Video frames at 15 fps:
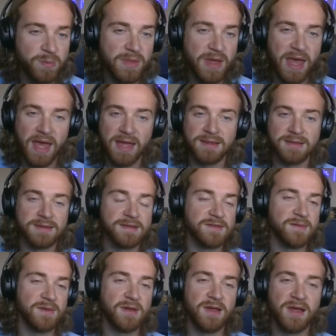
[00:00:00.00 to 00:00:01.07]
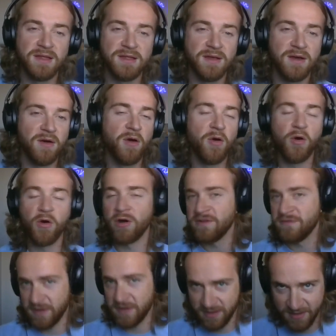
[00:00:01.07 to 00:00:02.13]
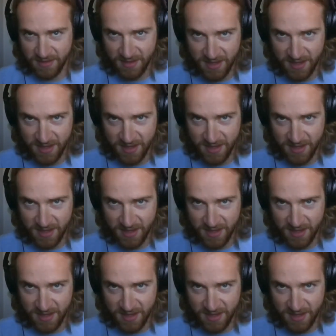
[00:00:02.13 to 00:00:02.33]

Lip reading: and horrific